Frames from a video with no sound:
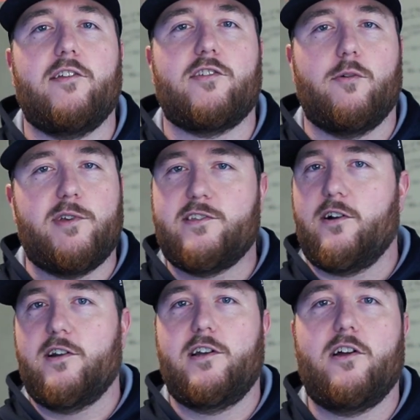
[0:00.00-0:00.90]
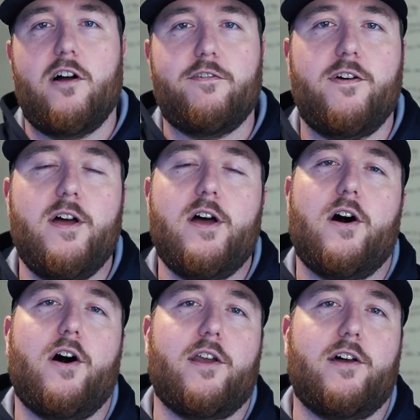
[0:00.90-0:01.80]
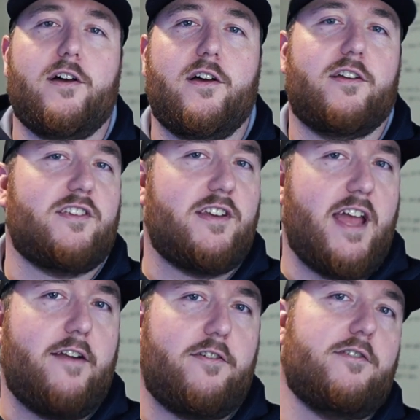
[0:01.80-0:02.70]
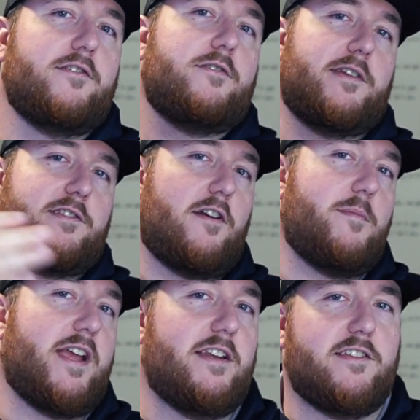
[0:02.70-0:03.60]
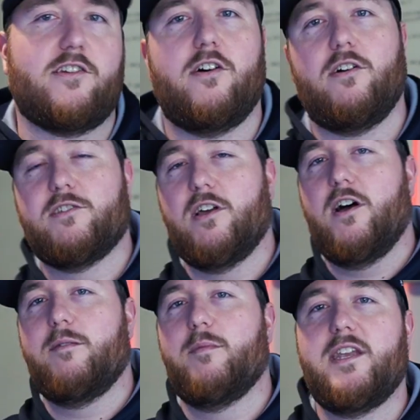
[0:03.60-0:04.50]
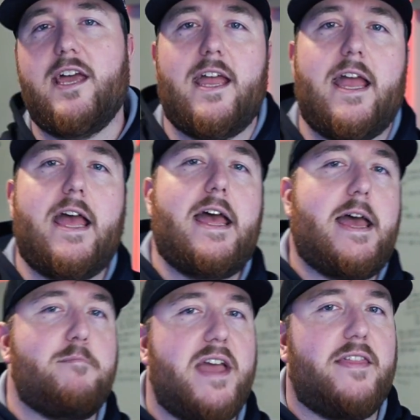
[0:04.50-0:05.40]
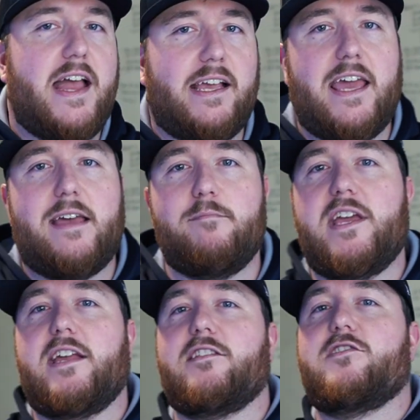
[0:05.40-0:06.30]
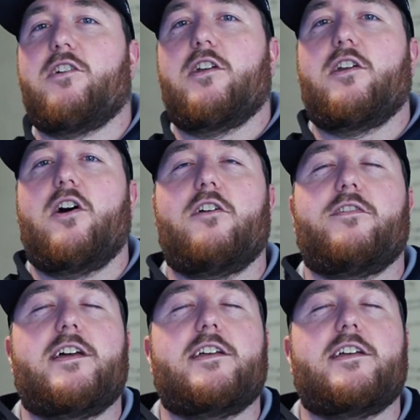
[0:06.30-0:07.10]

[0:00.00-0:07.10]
So we started it off on a Sunday afternoon so he could start making his calls on Monday, and man, that campaign started off